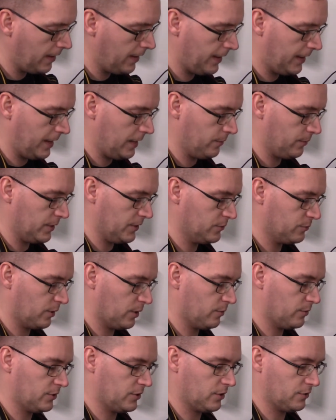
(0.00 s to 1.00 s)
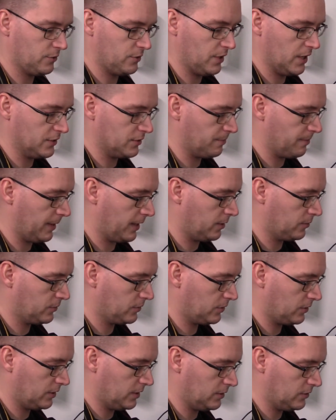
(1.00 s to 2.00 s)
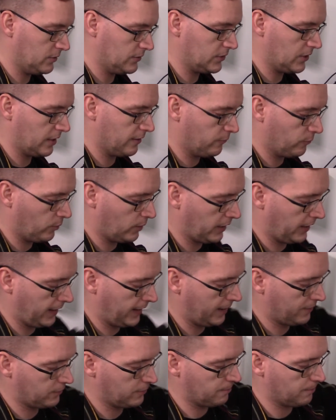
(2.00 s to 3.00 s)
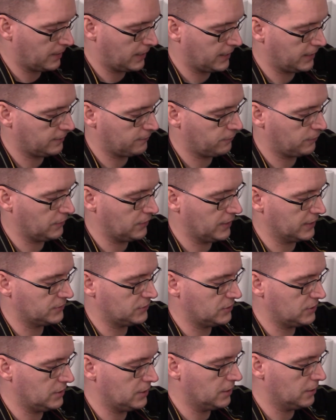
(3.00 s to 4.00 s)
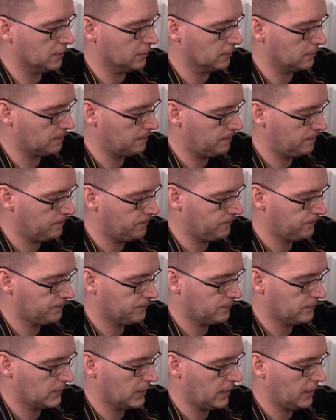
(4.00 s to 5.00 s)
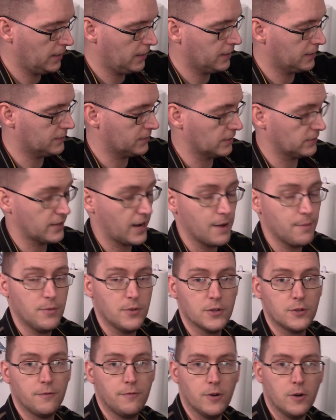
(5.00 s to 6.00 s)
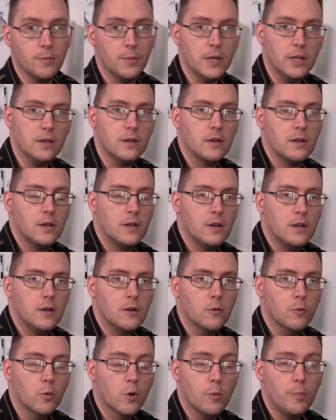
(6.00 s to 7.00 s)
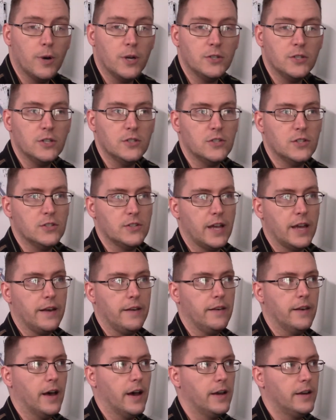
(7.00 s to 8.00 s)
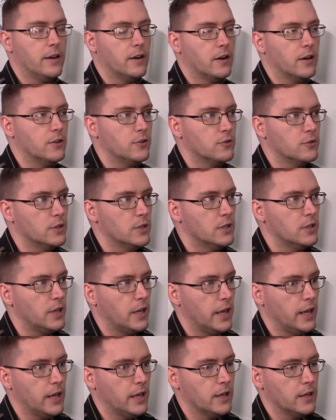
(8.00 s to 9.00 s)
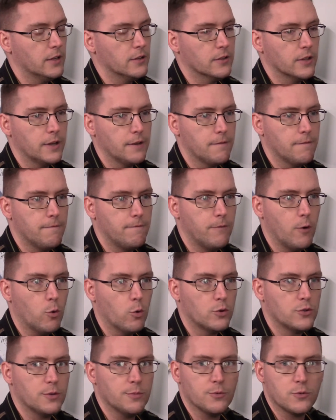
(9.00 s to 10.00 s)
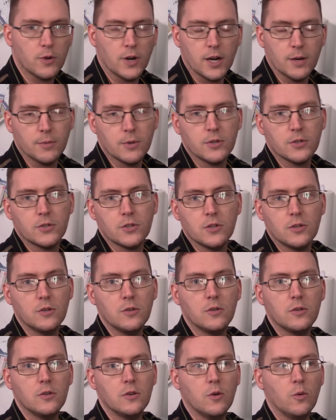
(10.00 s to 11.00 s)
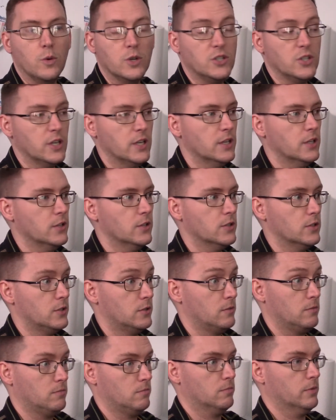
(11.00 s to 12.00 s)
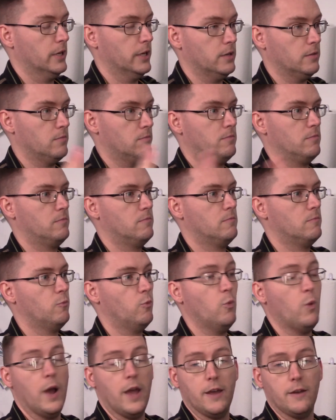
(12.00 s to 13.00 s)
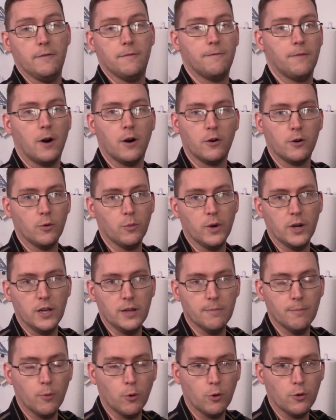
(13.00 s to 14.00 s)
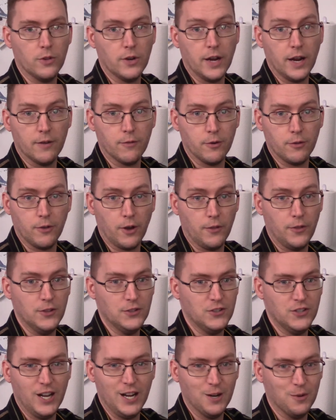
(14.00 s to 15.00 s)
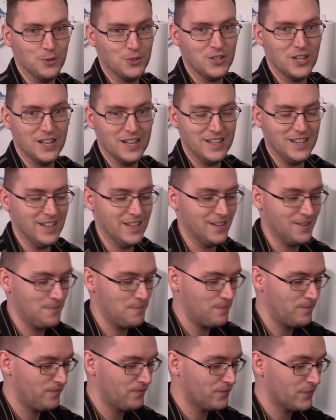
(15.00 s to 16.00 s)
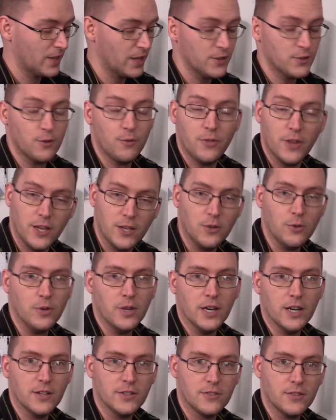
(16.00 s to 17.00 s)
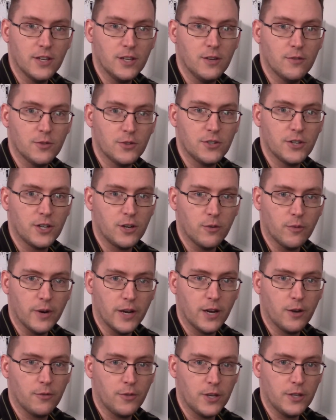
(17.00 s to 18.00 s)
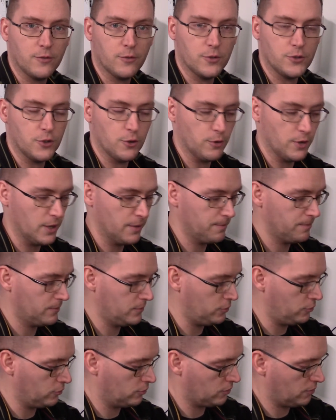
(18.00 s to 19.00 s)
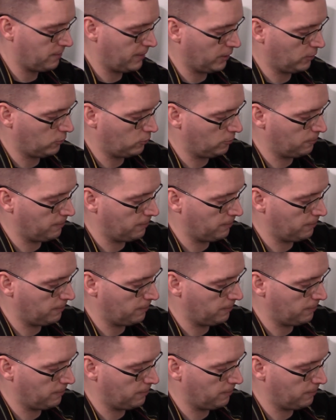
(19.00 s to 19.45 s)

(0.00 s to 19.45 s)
Anyways, what I want to talk to you guys about is just kind of what I have in mind for the next year. Because at time of this filming, War Budgies is at 900 and like four subscribers, which is like way far and away more than I ever thought this channel was gonna get. So thank you guys. Thank you for sticking around. Thanks for showing up, doing the whole